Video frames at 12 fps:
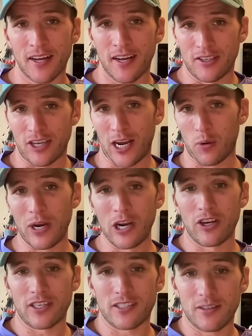So like we
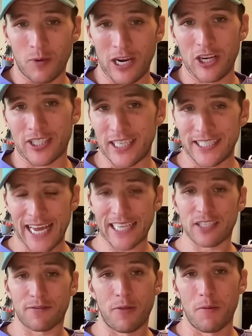looked at the
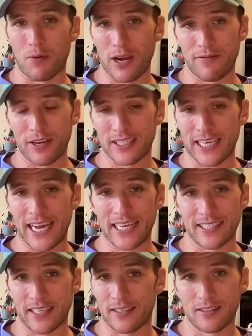data from the previous years,
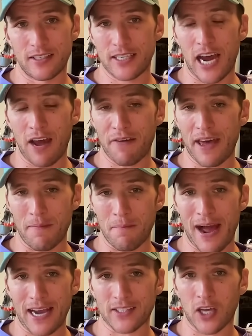and I've hit
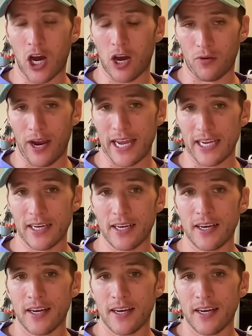max heart rate